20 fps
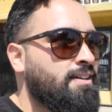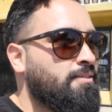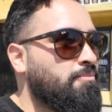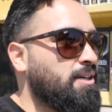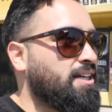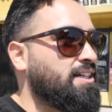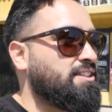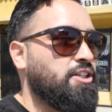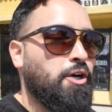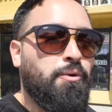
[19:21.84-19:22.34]

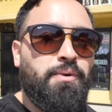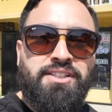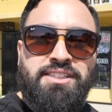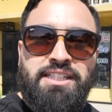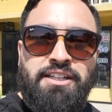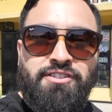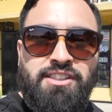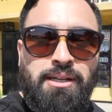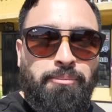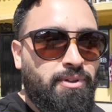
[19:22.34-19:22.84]
because you'll
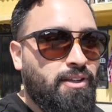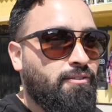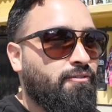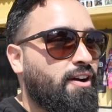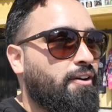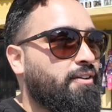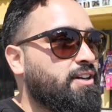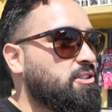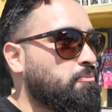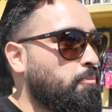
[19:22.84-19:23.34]
receive something
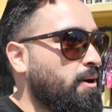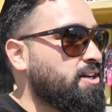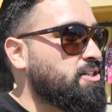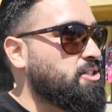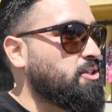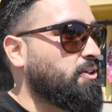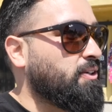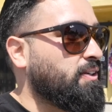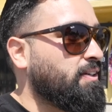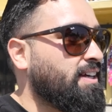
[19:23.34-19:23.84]
very
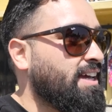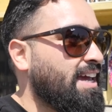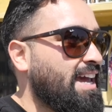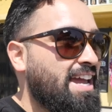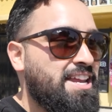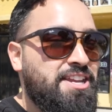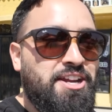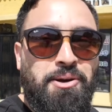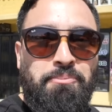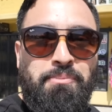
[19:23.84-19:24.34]
special
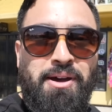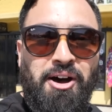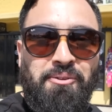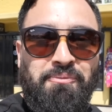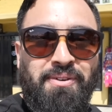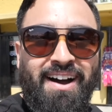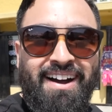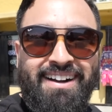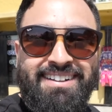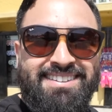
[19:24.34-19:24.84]
in your
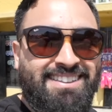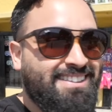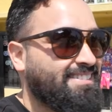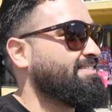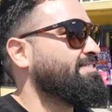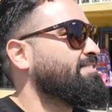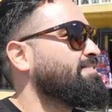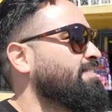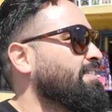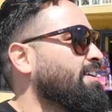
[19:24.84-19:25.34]
mailbox.
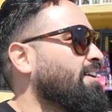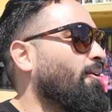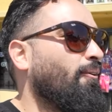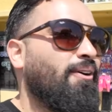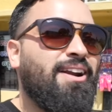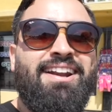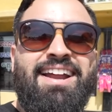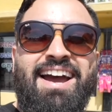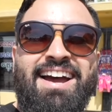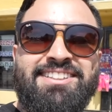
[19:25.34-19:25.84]

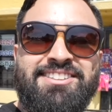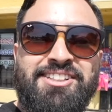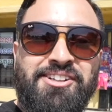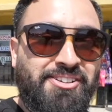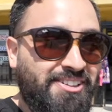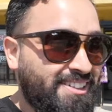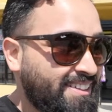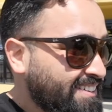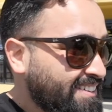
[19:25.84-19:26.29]
What an asshole.